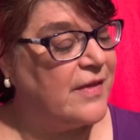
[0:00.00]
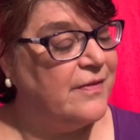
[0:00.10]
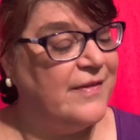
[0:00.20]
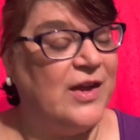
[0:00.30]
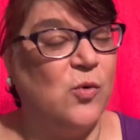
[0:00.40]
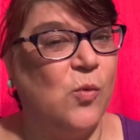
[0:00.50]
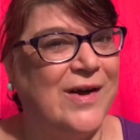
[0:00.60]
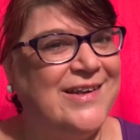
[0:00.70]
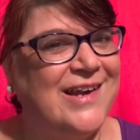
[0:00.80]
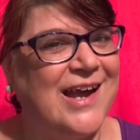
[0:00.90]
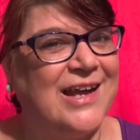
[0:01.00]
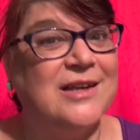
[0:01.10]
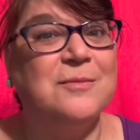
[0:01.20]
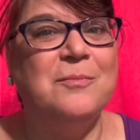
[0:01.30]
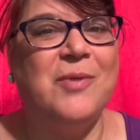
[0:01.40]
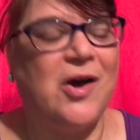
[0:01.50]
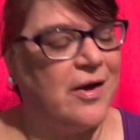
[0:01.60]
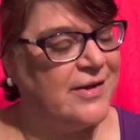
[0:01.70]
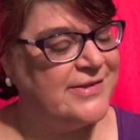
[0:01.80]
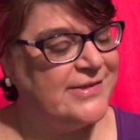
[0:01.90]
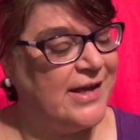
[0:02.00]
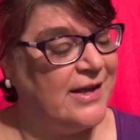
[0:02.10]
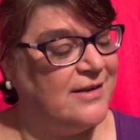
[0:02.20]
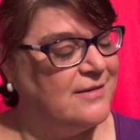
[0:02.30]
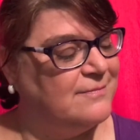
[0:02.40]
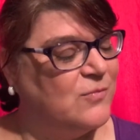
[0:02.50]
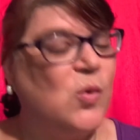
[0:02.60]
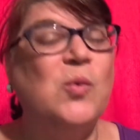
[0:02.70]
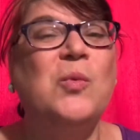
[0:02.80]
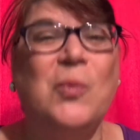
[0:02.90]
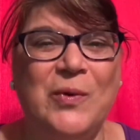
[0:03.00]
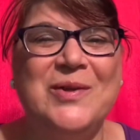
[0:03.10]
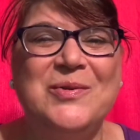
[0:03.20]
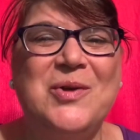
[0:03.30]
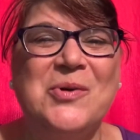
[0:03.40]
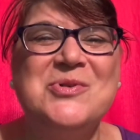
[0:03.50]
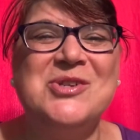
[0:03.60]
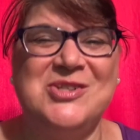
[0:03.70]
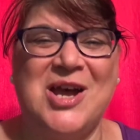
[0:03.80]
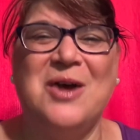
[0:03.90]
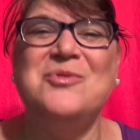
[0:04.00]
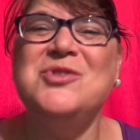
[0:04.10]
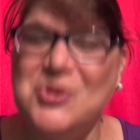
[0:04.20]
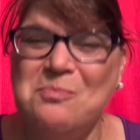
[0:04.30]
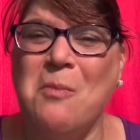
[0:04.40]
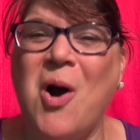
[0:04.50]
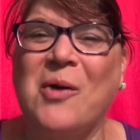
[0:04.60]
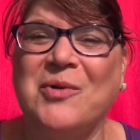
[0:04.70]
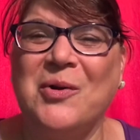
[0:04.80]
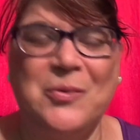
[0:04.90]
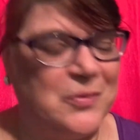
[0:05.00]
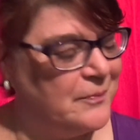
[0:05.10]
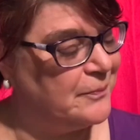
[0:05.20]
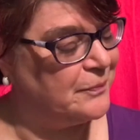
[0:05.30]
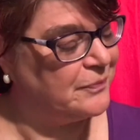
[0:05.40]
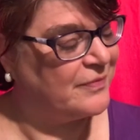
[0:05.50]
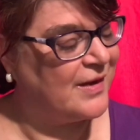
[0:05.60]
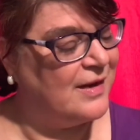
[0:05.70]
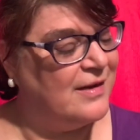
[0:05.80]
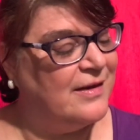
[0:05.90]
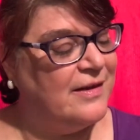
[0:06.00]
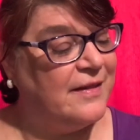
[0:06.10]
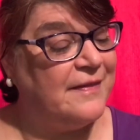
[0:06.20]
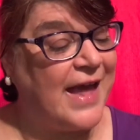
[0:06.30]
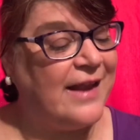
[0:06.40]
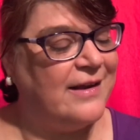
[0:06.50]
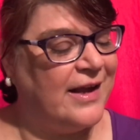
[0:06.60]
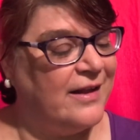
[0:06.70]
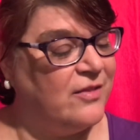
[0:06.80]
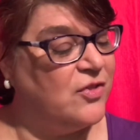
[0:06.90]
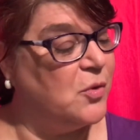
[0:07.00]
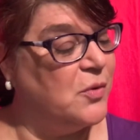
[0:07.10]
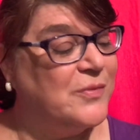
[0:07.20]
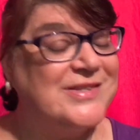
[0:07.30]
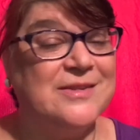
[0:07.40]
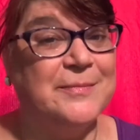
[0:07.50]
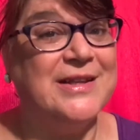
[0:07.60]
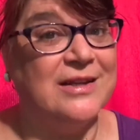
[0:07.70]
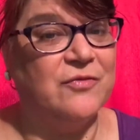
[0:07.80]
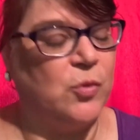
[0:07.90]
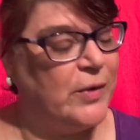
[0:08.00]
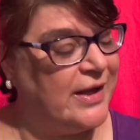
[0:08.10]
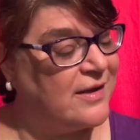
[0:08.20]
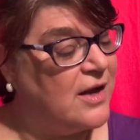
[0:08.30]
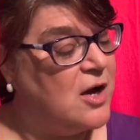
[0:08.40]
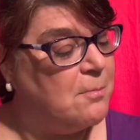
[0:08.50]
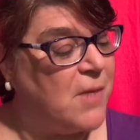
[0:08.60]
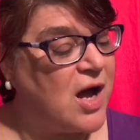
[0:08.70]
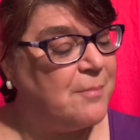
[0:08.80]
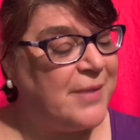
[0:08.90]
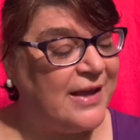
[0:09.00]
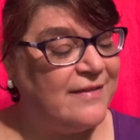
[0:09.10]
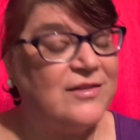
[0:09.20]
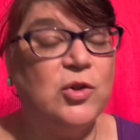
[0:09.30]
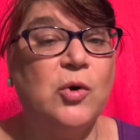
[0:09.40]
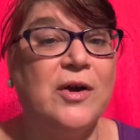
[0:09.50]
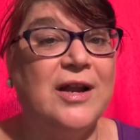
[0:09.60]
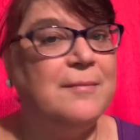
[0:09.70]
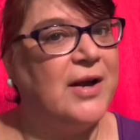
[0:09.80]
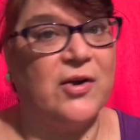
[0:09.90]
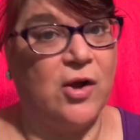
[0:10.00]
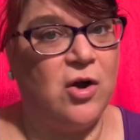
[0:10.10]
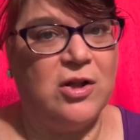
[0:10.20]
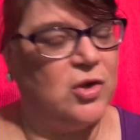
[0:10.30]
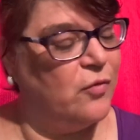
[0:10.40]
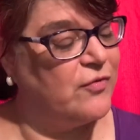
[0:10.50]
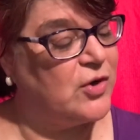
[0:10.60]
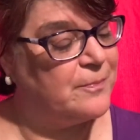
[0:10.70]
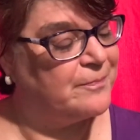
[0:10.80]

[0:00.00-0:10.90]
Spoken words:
Then one night, Pa said, "We'll go to town tomorrow." That night, though it was the middle of the week, Ma bathed Laura and Mary all over